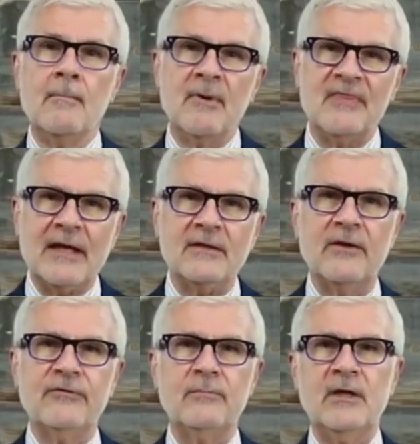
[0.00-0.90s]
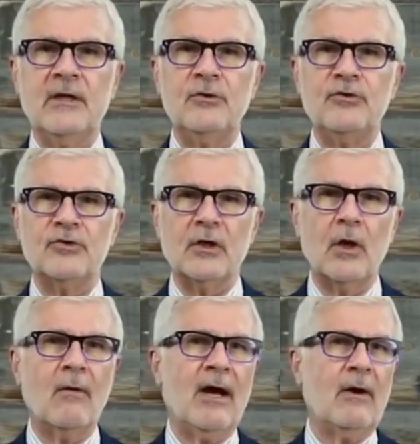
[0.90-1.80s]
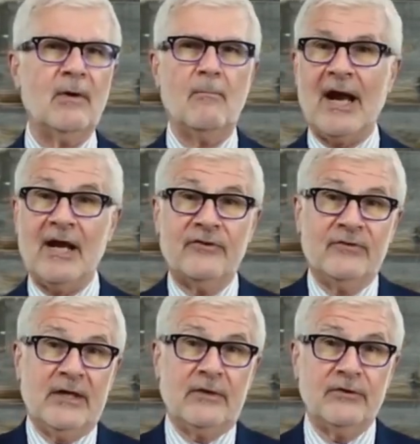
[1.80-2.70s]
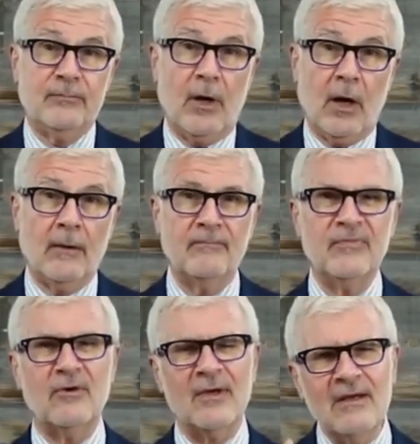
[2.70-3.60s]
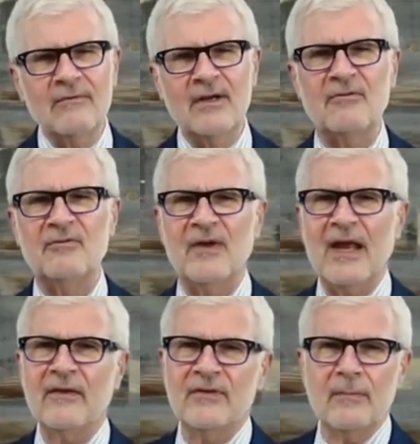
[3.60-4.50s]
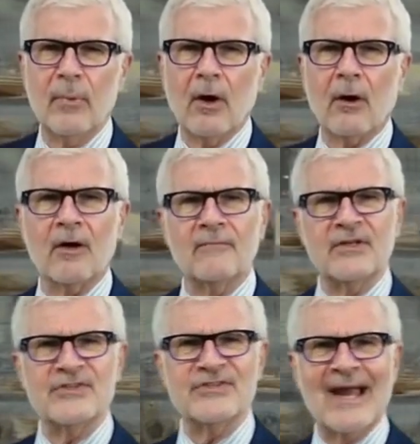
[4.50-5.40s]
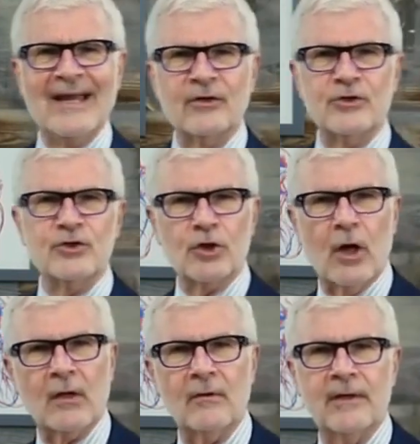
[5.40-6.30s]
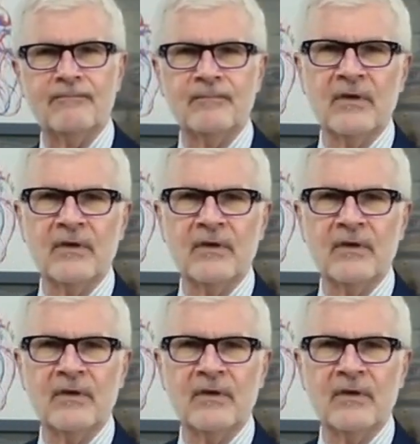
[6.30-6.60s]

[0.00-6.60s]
But that doesn't mean you should go out and buy a Snickers bar or even a fancy bar of designer chocolate.